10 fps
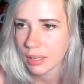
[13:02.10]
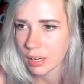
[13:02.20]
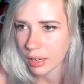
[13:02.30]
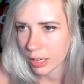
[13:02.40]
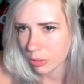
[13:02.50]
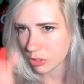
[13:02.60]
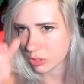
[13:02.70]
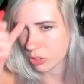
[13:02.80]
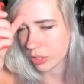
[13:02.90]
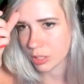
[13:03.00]
I only
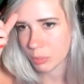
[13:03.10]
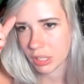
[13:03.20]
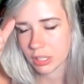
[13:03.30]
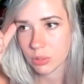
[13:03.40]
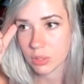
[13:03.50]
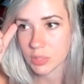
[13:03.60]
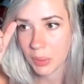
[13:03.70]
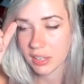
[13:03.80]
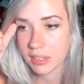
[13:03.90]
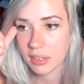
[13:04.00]
just got the ability to
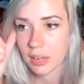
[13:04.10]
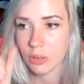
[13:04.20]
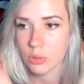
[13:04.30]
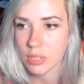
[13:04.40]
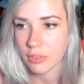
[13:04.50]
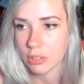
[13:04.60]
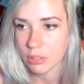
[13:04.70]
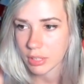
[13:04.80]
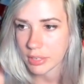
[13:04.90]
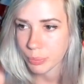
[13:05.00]
expand it, and I owe
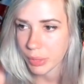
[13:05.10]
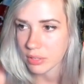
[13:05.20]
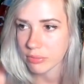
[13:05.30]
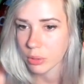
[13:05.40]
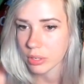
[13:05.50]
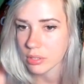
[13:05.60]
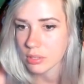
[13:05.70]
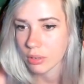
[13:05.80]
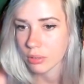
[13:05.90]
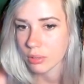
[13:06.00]
700,000 bells for it,
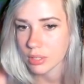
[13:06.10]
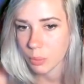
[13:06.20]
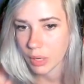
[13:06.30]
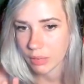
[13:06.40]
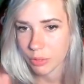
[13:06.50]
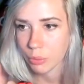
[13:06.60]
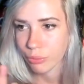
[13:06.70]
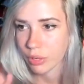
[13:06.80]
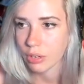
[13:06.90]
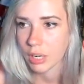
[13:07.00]
so it's whatever, we'll
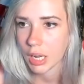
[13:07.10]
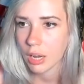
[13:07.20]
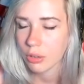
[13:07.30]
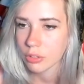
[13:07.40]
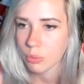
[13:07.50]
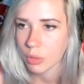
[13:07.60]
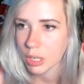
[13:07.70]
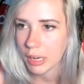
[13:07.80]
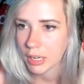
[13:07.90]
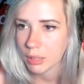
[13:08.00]
figure it out, don't worry
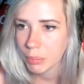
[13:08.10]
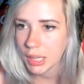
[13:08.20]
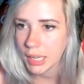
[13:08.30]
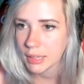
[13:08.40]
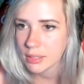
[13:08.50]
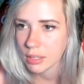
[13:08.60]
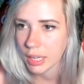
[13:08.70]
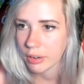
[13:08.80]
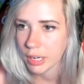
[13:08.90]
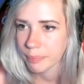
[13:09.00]
about it. But I like this little
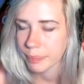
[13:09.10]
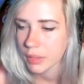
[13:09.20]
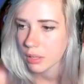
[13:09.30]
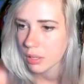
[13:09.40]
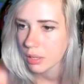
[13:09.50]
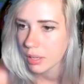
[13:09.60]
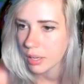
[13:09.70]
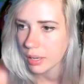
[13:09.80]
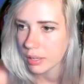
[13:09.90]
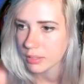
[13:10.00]
area,
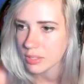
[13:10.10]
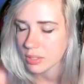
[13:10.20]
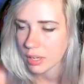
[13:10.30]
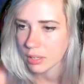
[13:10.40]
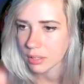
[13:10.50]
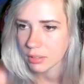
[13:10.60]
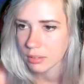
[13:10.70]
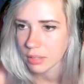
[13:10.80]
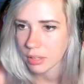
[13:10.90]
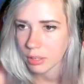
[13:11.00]
and this is kind
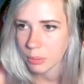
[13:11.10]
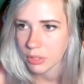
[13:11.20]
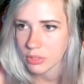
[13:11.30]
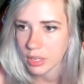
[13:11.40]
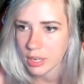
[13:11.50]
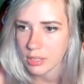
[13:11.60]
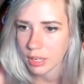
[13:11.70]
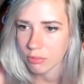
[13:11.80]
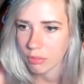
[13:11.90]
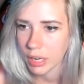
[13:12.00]
of an area where you'd sit outside
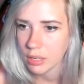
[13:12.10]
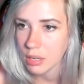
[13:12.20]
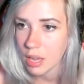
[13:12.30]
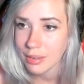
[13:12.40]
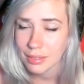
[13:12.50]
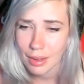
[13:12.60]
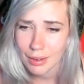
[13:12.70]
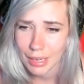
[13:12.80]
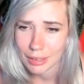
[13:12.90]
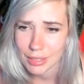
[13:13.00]
and write and
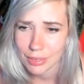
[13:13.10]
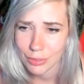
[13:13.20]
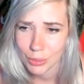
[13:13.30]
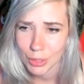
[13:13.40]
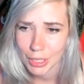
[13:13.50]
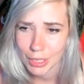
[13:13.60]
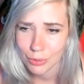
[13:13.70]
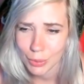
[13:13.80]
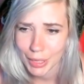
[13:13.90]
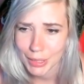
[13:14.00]
stargaze, if
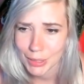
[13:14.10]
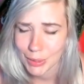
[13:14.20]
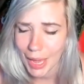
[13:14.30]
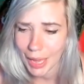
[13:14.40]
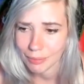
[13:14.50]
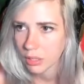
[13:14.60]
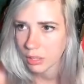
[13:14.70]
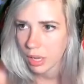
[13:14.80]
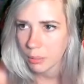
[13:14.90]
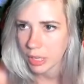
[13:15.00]
you would like to do that.
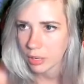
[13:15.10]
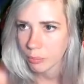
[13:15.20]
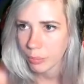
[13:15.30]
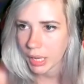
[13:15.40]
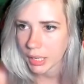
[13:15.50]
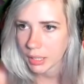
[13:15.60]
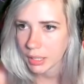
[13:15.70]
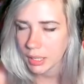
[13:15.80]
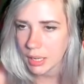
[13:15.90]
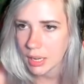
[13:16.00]
Coming back
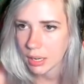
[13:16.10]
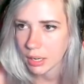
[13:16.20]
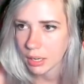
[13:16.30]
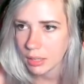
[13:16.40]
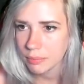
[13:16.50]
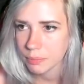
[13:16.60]
here,